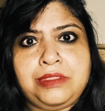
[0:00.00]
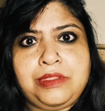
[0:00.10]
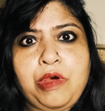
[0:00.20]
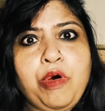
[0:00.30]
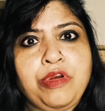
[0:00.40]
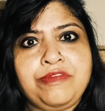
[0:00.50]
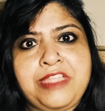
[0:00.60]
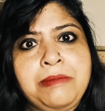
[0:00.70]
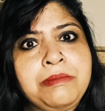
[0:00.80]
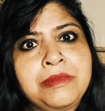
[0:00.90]
All of
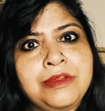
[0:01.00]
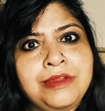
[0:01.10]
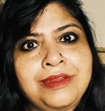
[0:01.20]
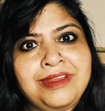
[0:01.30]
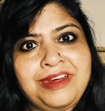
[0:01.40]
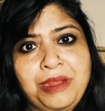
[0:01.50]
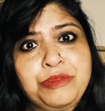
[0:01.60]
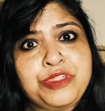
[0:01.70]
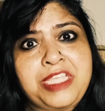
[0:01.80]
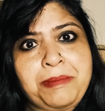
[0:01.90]
them come to
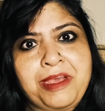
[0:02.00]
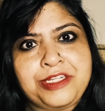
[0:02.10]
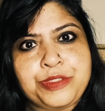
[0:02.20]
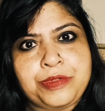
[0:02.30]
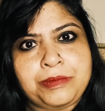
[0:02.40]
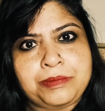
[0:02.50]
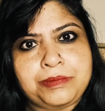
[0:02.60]
say bye to him.